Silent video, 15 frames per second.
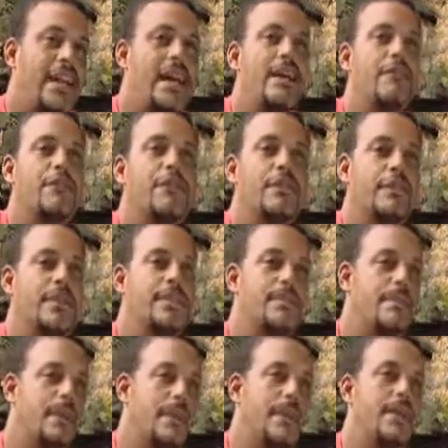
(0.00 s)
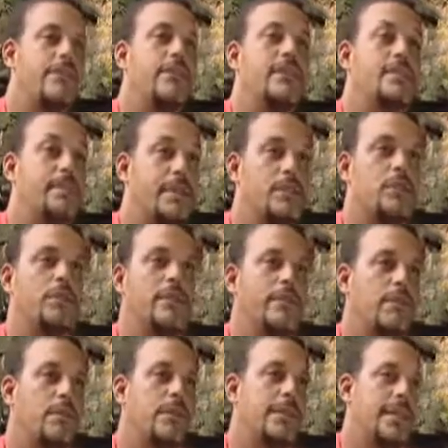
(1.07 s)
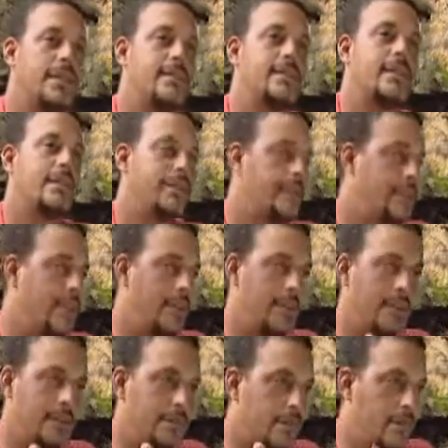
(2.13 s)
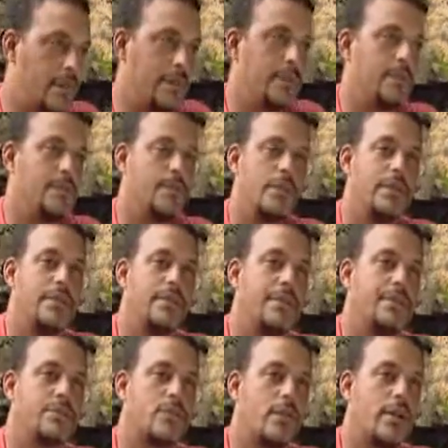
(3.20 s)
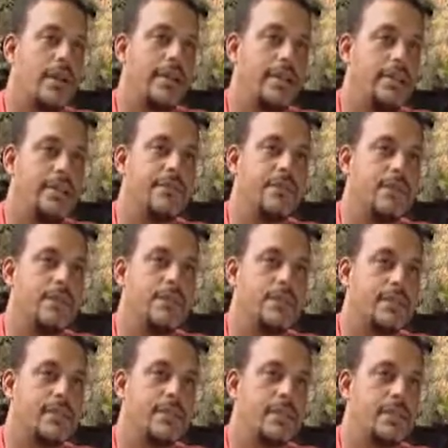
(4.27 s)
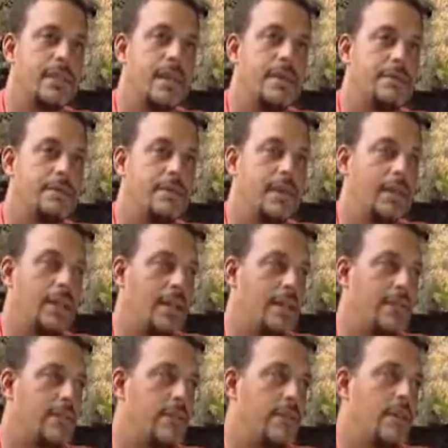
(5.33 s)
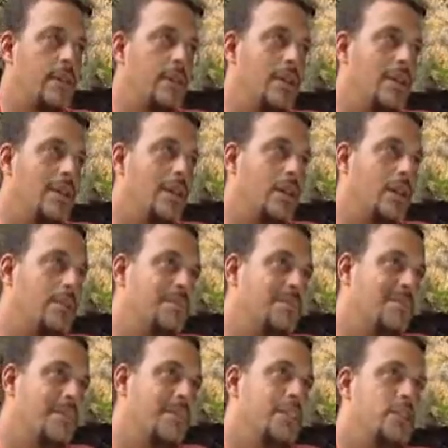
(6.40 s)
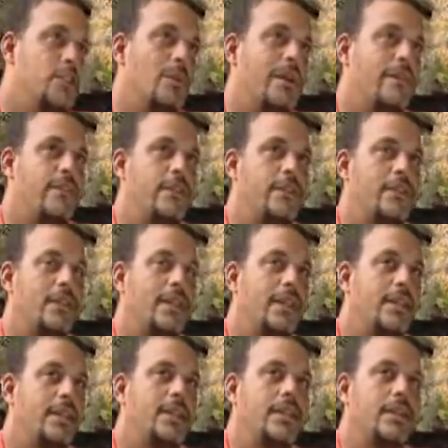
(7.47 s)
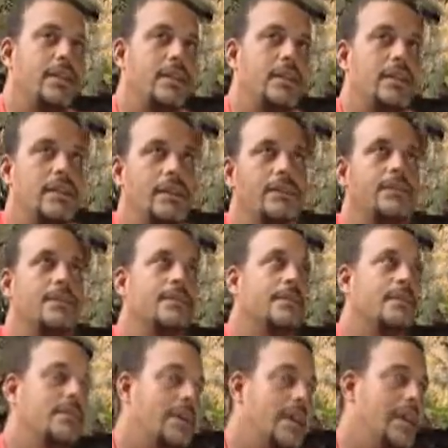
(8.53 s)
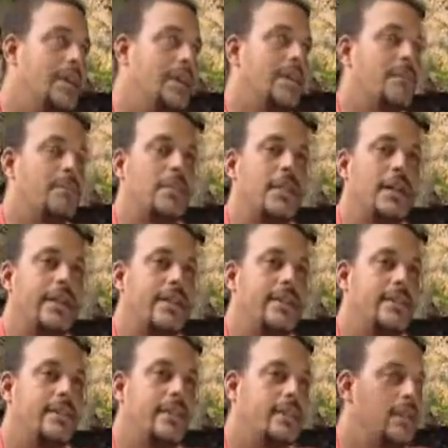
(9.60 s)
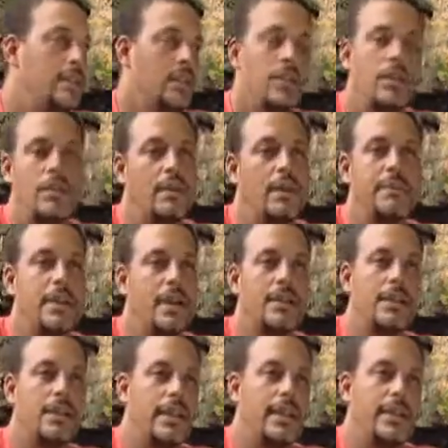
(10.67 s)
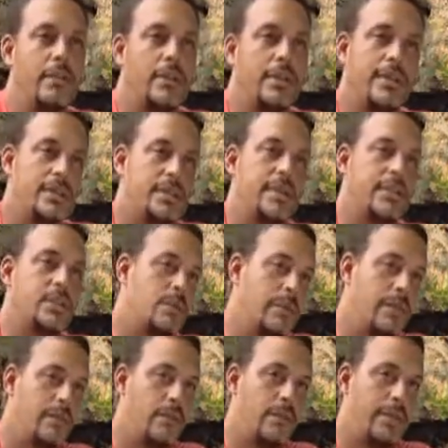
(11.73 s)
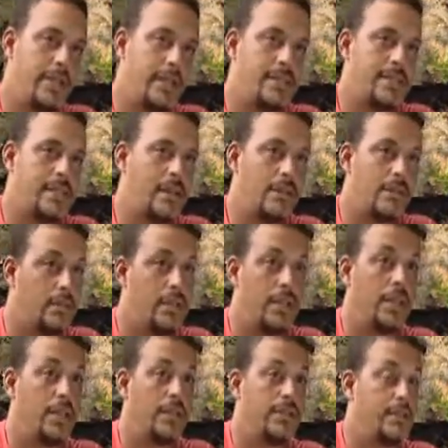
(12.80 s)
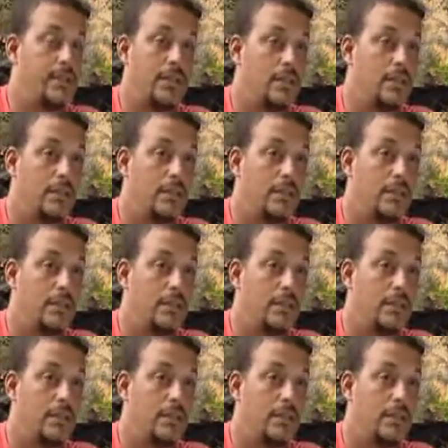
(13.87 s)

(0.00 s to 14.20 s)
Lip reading: have for the rest of my life. I spent 24 days out there, one of the most trying and difficult times in my life. Do I feel like, hey, I'm glad I did it? No, I'm not glad I went and spent 24 days out and